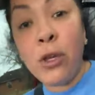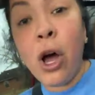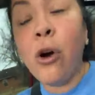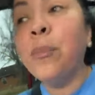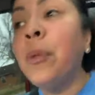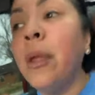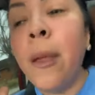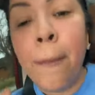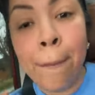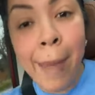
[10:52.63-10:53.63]
you don't.
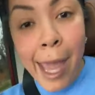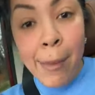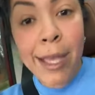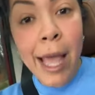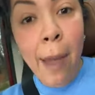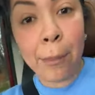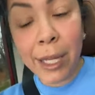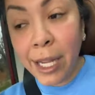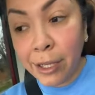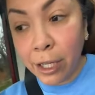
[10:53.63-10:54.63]
Maybe that
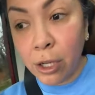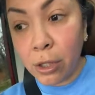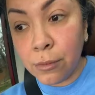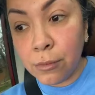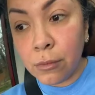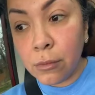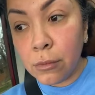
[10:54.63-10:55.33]
plea deal,